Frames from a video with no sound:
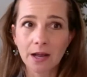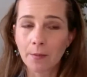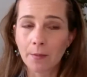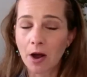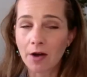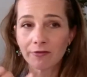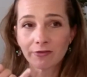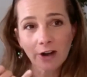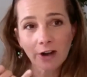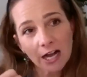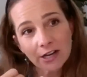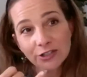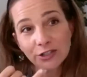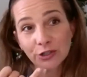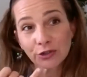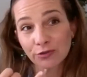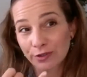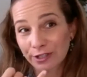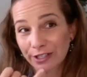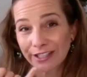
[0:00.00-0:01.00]
I'm on
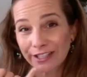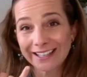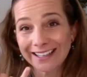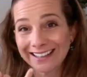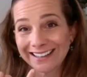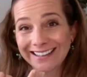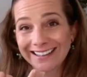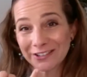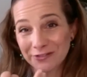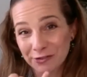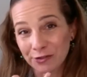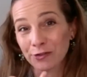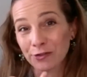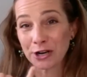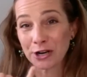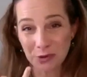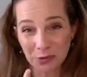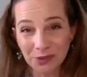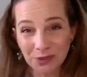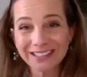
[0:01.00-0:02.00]
Voxer really
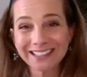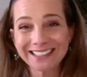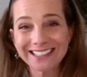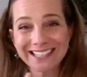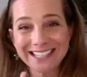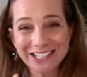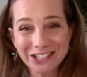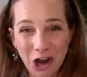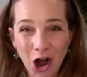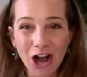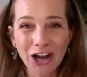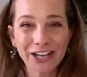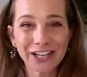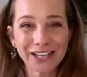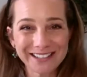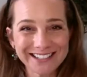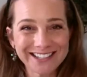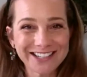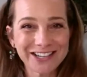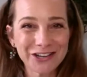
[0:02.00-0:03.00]
frequently
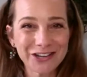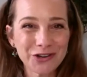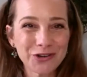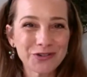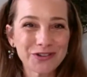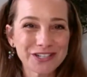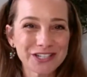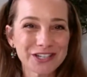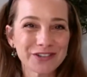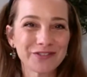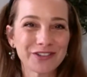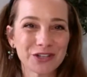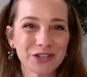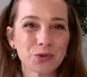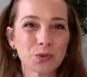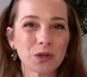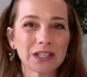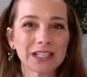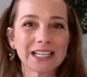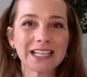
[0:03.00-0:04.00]
talking to you
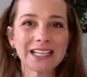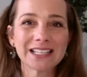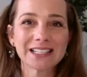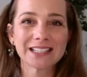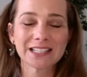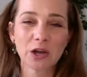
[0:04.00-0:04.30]
individually.